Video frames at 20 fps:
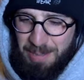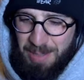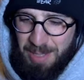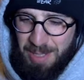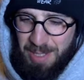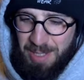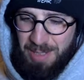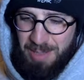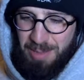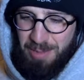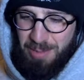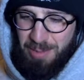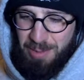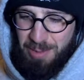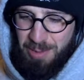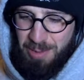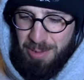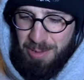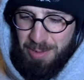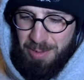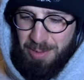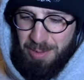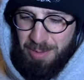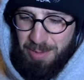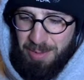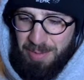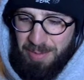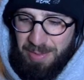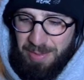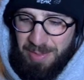getting through
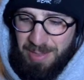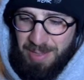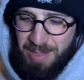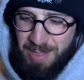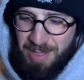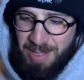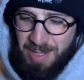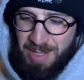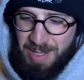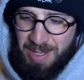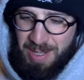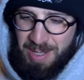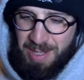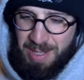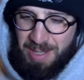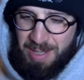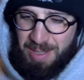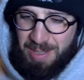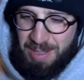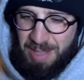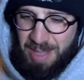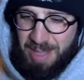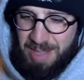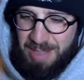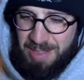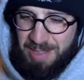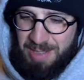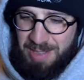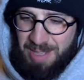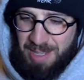
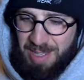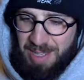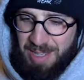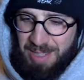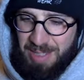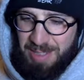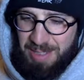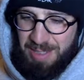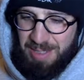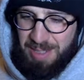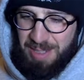last night.